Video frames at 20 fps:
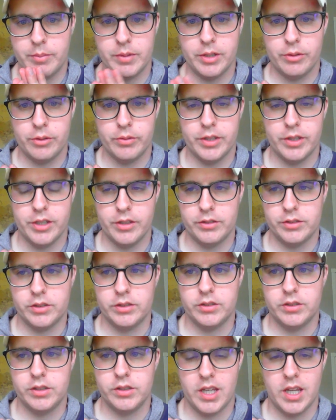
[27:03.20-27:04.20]
up in your
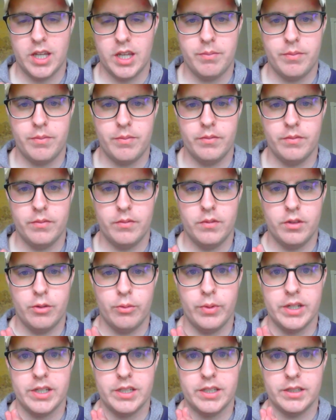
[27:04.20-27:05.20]
windows to keep
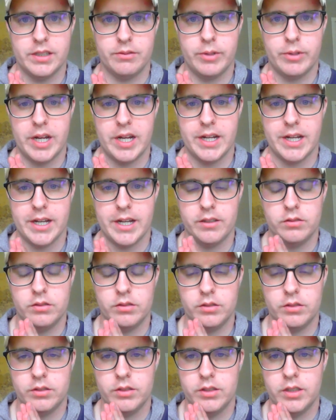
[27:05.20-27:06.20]
the wind and rain out.
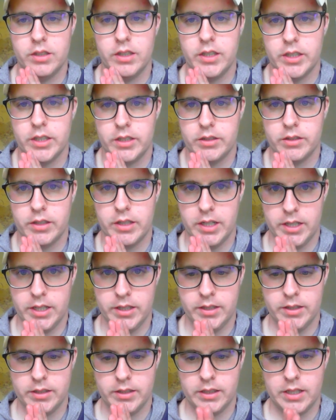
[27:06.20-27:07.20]

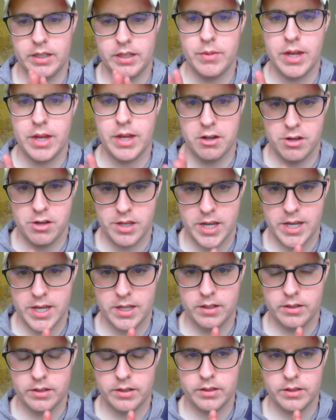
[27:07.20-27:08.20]
Okay? Can you imagine
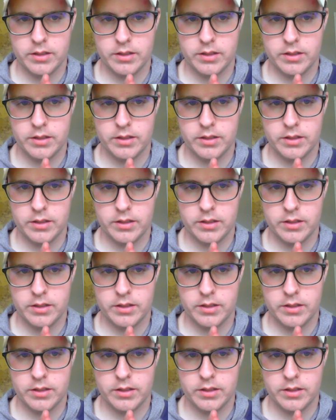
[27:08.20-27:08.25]
that?